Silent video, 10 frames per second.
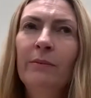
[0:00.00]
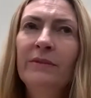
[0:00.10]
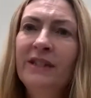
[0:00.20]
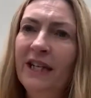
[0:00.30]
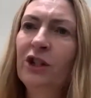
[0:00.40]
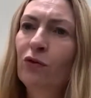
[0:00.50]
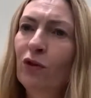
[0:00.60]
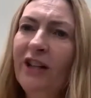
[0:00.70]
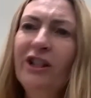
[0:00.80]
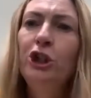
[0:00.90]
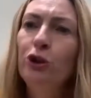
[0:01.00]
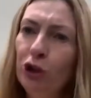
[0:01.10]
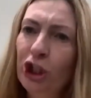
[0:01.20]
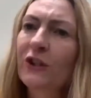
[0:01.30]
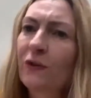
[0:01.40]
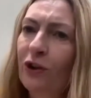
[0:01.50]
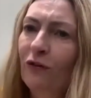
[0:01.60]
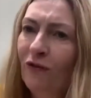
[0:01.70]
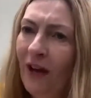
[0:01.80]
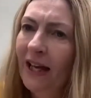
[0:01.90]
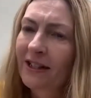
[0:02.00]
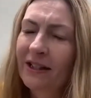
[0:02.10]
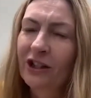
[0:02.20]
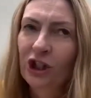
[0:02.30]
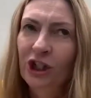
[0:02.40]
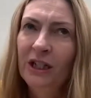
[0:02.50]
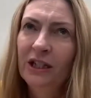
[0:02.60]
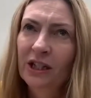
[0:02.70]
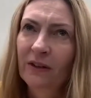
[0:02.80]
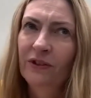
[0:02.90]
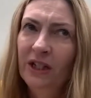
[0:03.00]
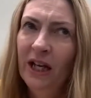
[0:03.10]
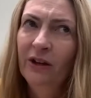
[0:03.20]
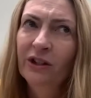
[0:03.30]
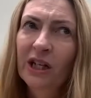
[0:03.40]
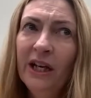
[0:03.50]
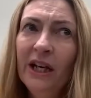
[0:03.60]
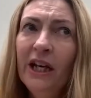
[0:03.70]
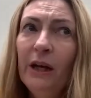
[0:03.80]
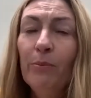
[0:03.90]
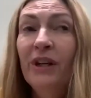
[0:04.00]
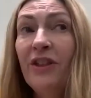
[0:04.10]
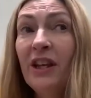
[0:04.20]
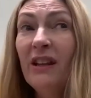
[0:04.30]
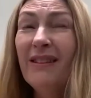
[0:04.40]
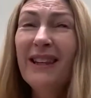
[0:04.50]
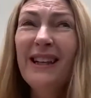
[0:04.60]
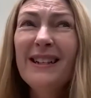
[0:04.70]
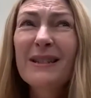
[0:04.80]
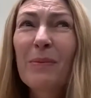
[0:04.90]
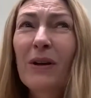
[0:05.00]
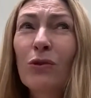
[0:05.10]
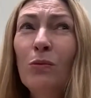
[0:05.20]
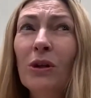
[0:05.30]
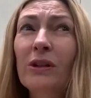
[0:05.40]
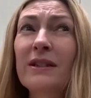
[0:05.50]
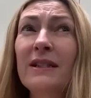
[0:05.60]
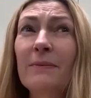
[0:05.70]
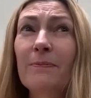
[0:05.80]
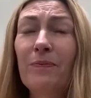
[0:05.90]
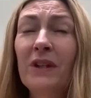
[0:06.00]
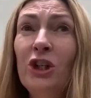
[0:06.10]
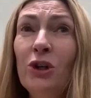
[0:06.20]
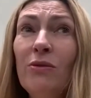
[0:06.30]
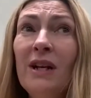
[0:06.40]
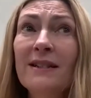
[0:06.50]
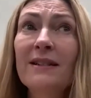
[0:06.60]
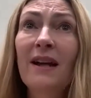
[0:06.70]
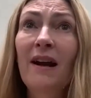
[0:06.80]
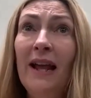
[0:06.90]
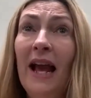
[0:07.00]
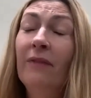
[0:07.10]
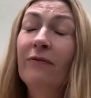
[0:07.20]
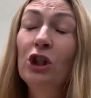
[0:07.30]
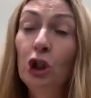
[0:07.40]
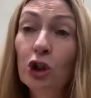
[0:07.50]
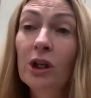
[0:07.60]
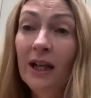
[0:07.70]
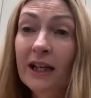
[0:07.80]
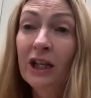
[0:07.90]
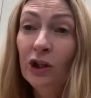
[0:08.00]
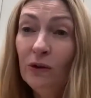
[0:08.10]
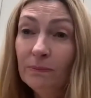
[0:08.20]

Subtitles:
debt of gratitude just for the fact that she toughed it out. But I think the thing is about role models is they don't necessarily have to look like you.